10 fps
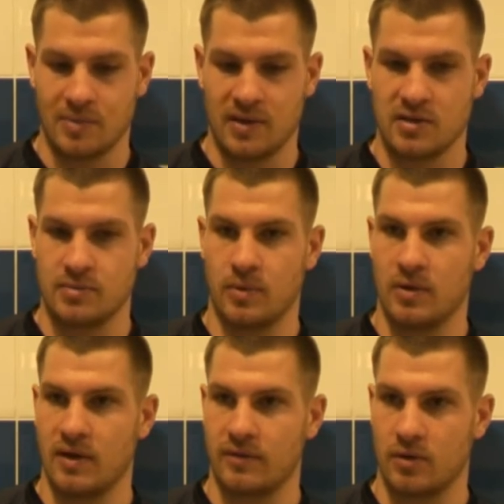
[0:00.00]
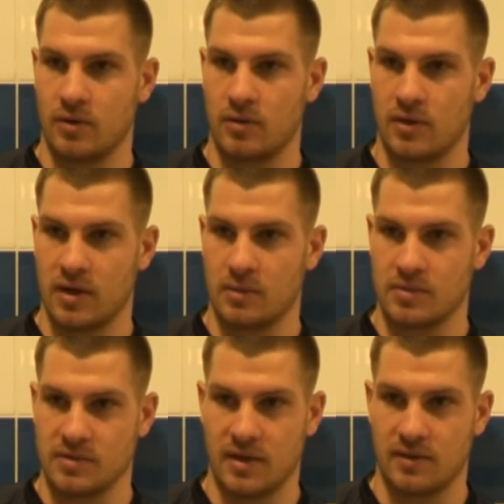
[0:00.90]
a bit disappointed after the
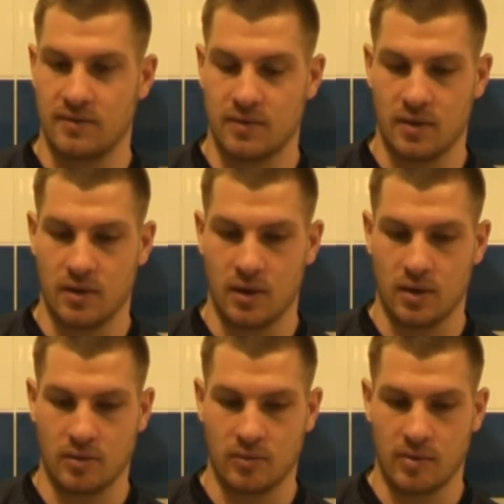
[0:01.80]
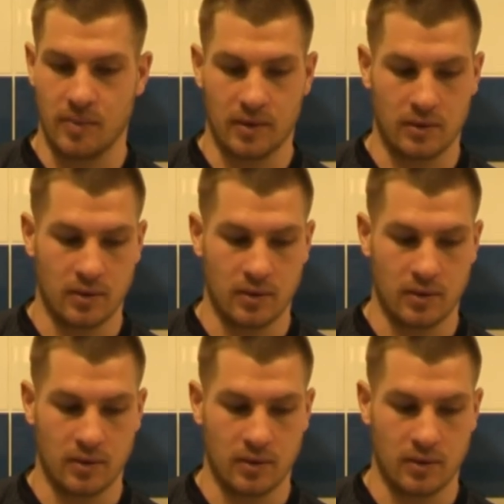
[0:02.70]
keeper saved the rebound,